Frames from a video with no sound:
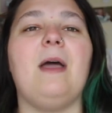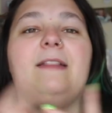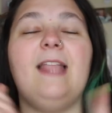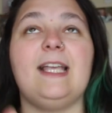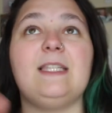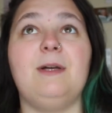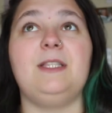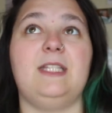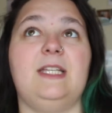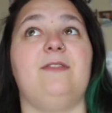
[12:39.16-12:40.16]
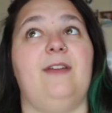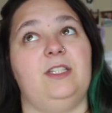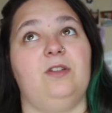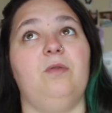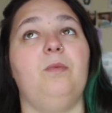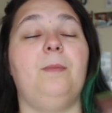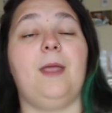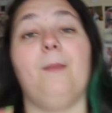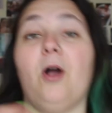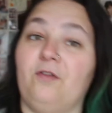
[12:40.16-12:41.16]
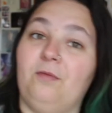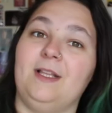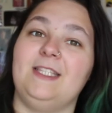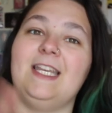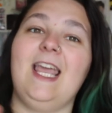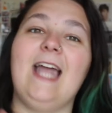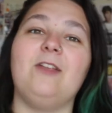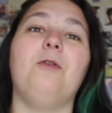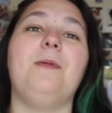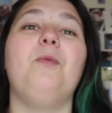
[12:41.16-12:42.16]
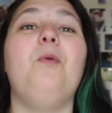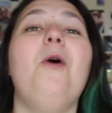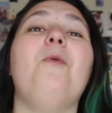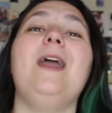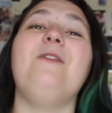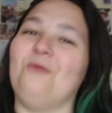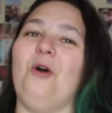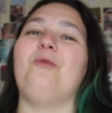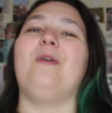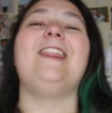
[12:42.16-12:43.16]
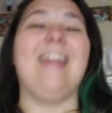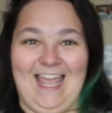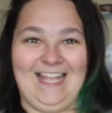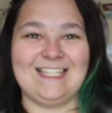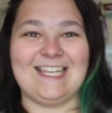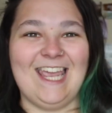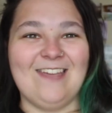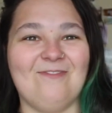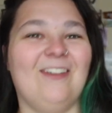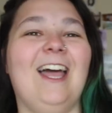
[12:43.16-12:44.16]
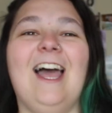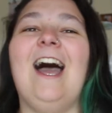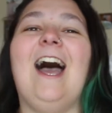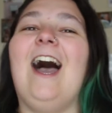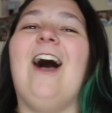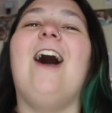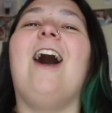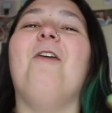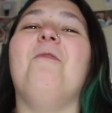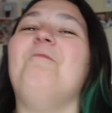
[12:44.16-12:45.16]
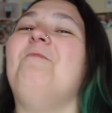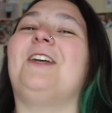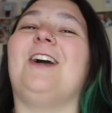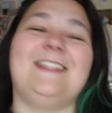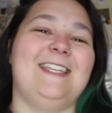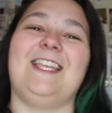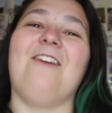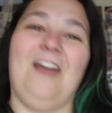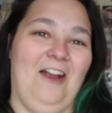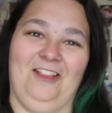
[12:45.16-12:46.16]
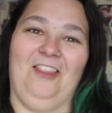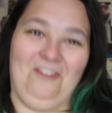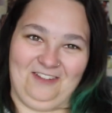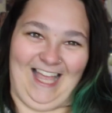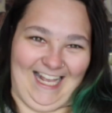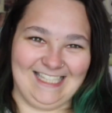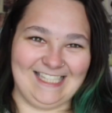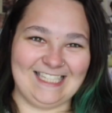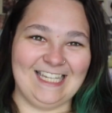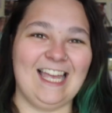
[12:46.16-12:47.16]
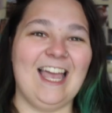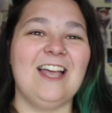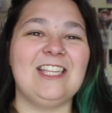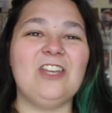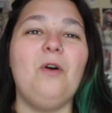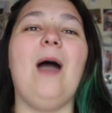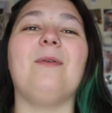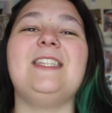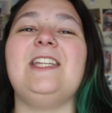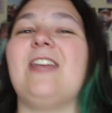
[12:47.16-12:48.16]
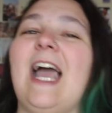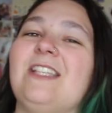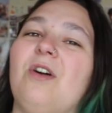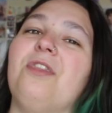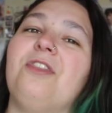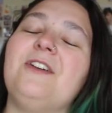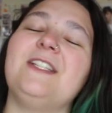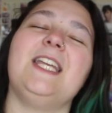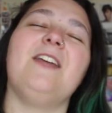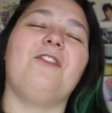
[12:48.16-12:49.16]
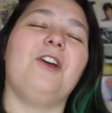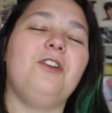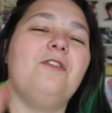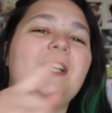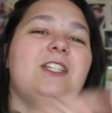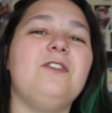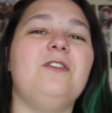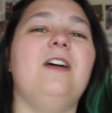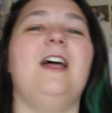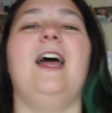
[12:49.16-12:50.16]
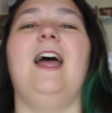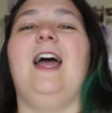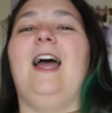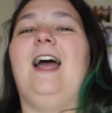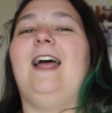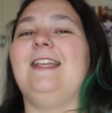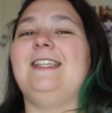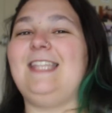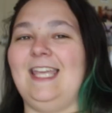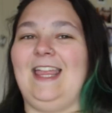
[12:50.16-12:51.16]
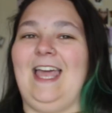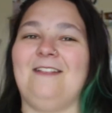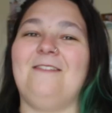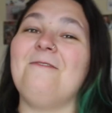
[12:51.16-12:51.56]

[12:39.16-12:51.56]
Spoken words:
Next Monday's video will be a Marvel Monday and it will be what went wrong with Endgame, because it's a very long list. So I will see you guys on Thursday for a new video. See you then.